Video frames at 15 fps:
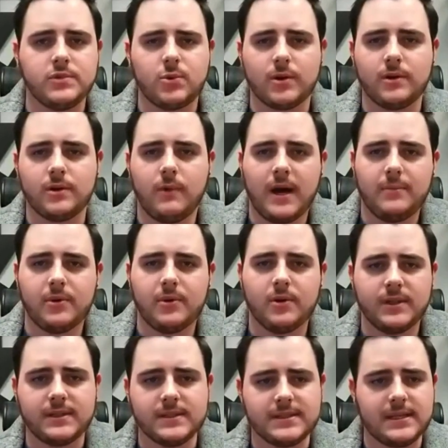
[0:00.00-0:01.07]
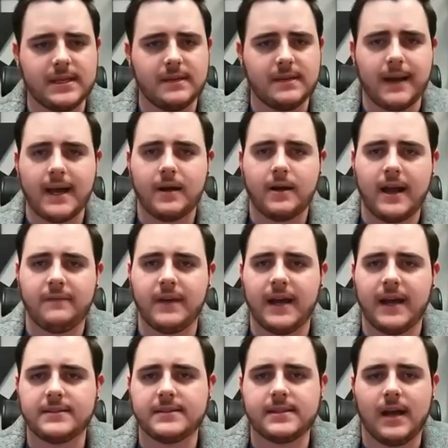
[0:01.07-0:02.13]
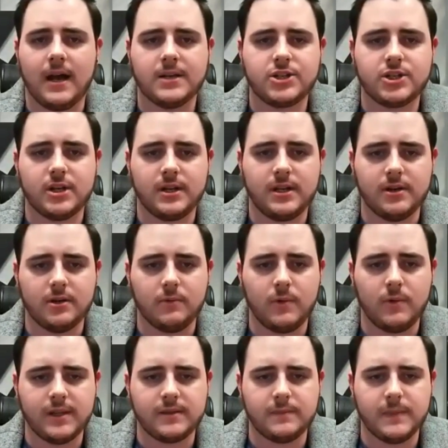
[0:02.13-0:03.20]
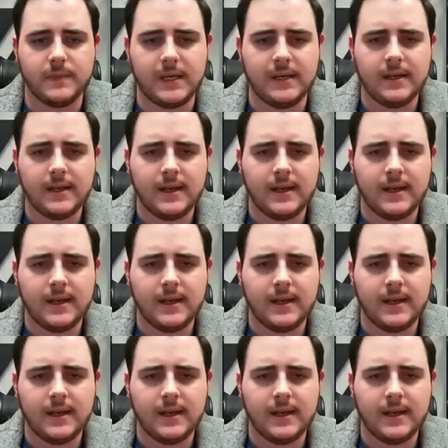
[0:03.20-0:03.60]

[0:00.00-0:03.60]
Jordan Weber with zBuyer. I've got Sascha here with me.